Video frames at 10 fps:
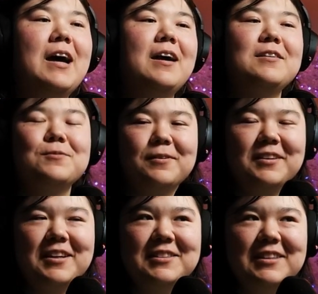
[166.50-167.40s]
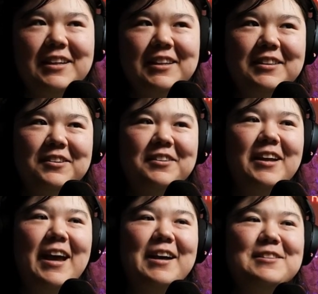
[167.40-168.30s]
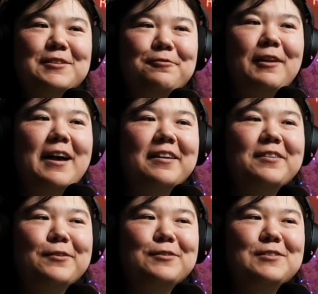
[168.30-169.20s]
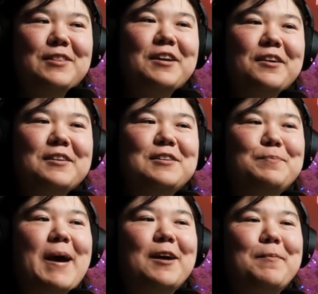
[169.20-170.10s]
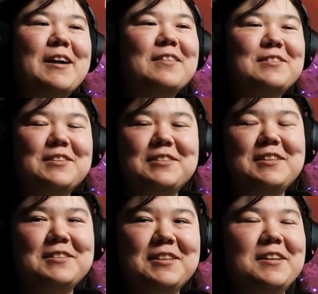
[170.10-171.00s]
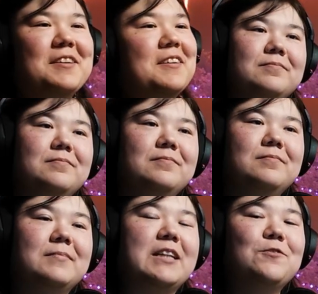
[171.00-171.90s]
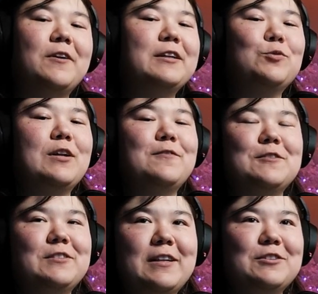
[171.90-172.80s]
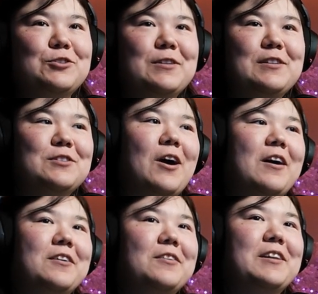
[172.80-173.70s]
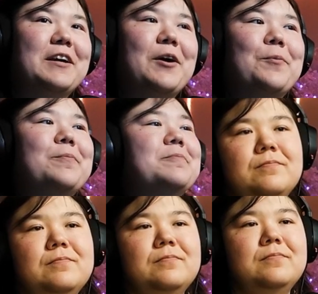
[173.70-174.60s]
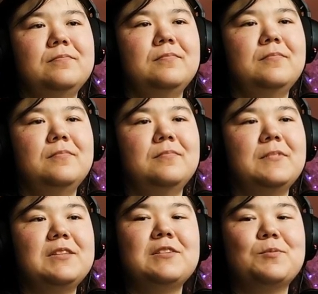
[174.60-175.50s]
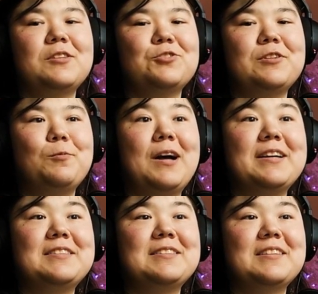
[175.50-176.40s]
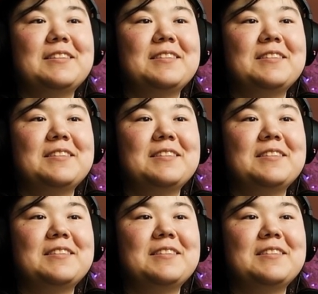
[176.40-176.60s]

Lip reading: I just realized that he literally has the flag or thing on his backpack that says easy. That's very 21st century talk lingo. This is where the tree was.